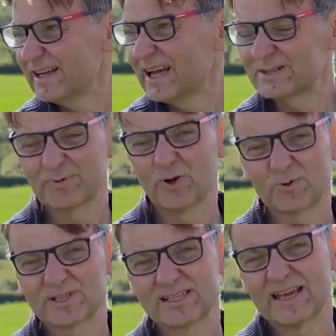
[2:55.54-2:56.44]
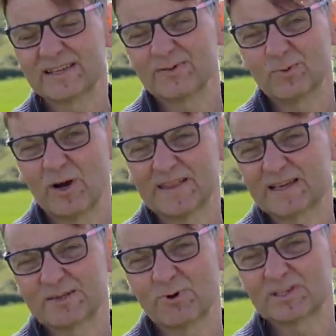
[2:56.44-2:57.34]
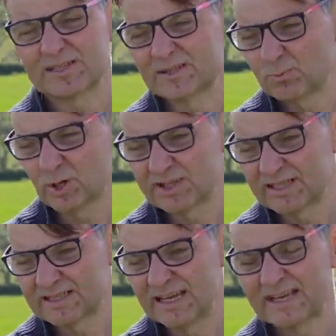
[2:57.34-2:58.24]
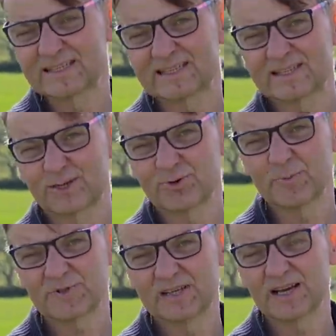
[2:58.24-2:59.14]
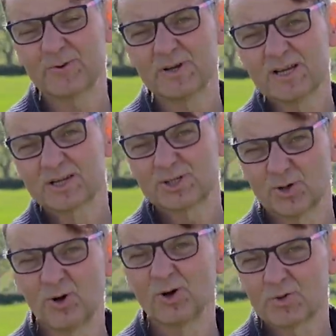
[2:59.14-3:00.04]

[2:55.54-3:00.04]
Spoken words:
as we've always said, weather is what dictates the crops now. So